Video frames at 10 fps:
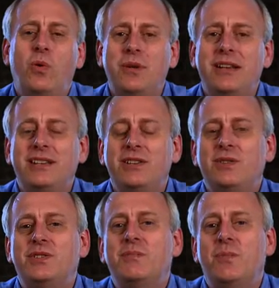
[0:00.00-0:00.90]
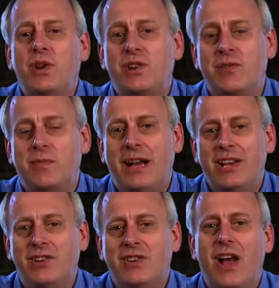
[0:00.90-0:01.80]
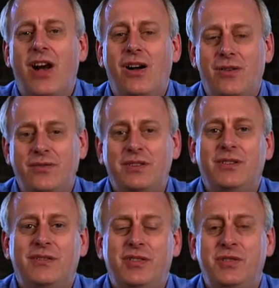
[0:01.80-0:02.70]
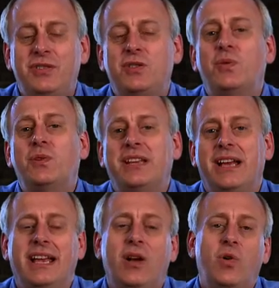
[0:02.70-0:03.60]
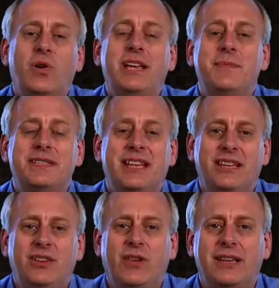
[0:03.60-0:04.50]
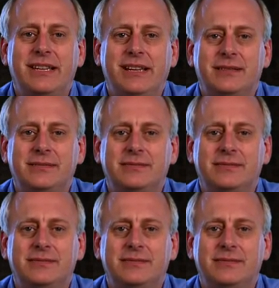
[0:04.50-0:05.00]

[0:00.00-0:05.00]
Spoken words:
what we need to do to monitor a patient after you've used a tourniquet or a haemostatic dressing.